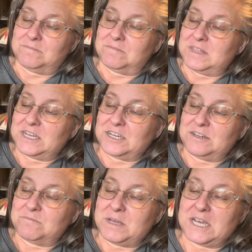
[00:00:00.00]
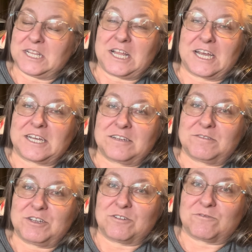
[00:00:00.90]
They couldn't pick, like,
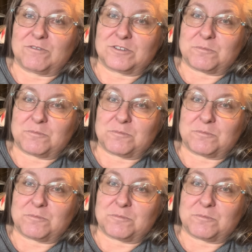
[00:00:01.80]
you know, Rosa